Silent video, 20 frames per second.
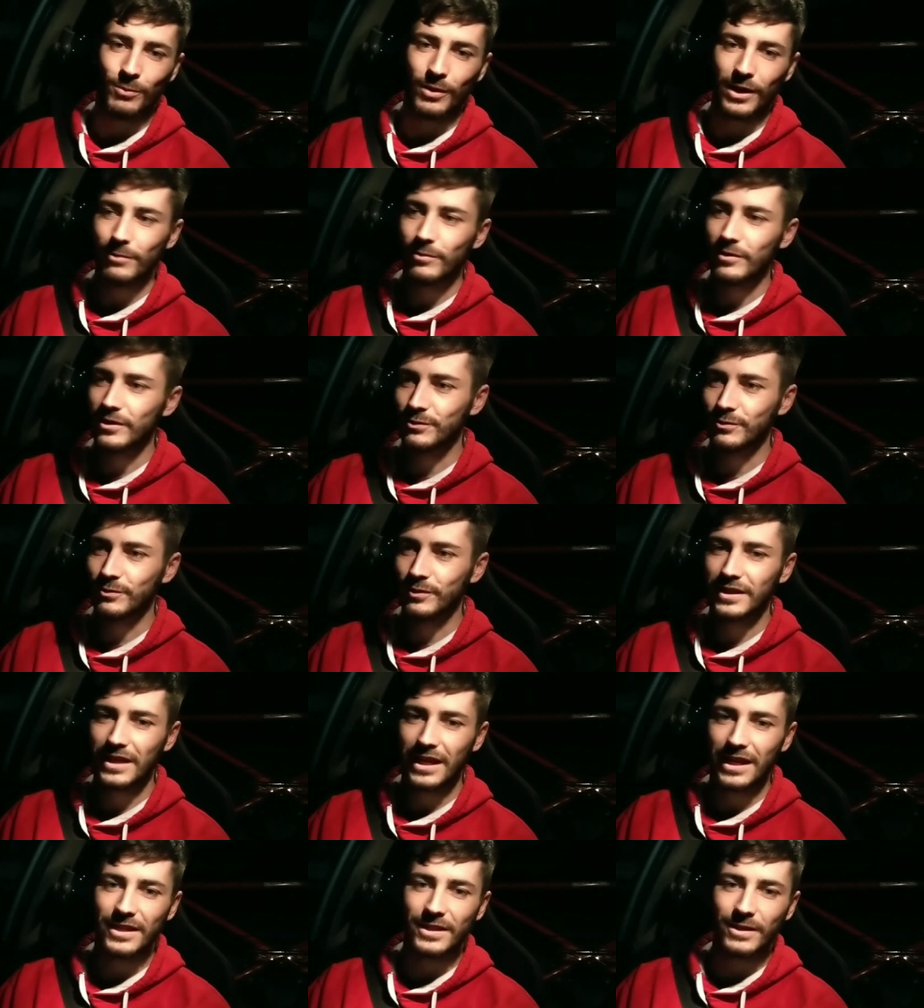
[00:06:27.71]
people as we
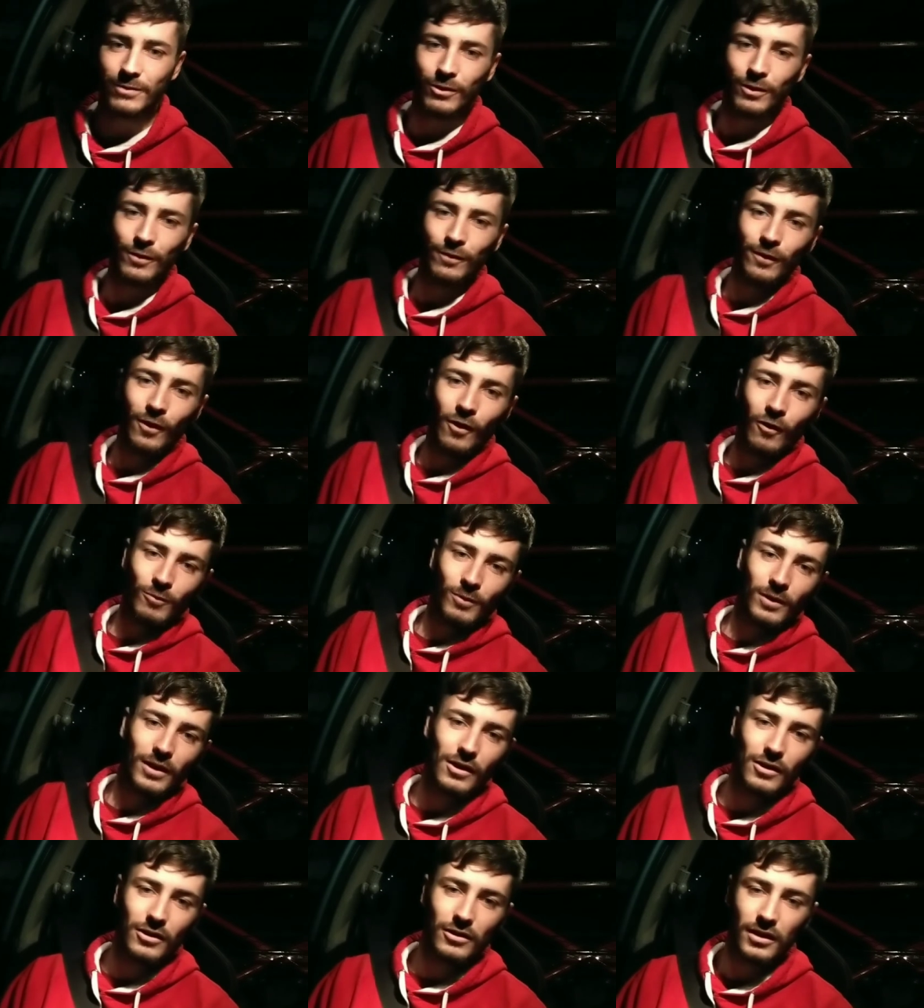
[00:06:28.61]
tend to do on the forum a
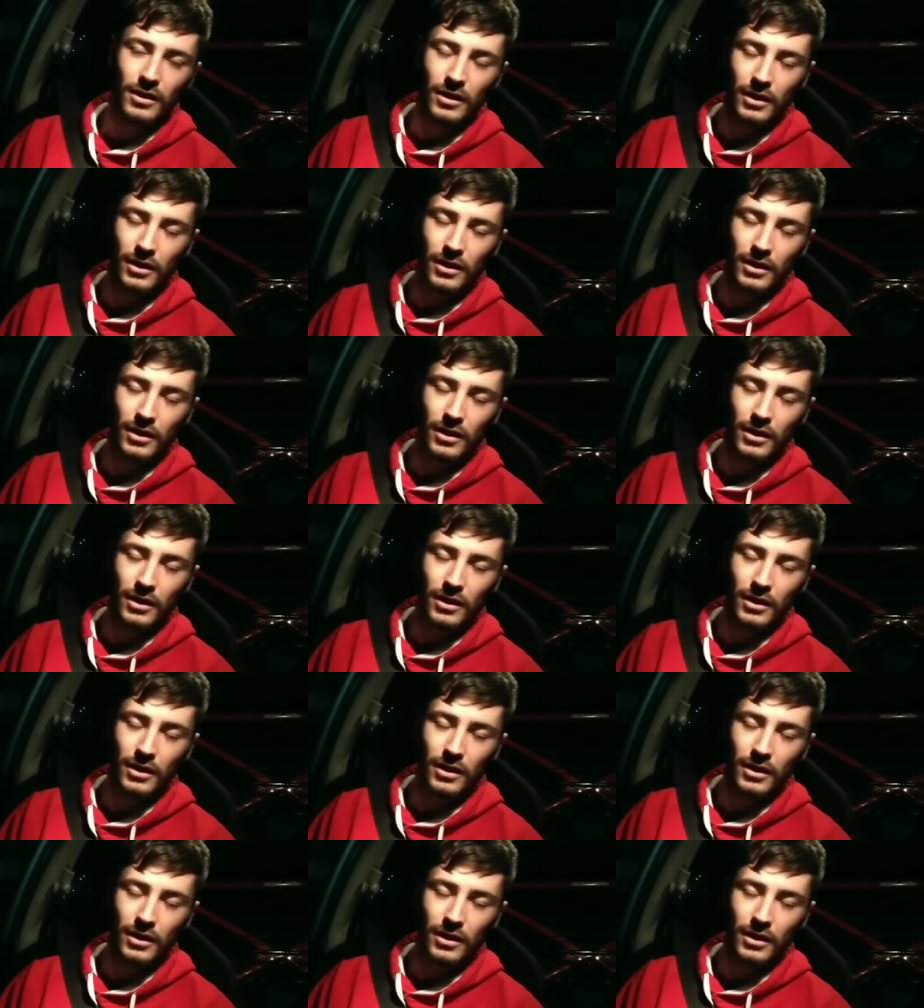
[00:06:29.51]
lot.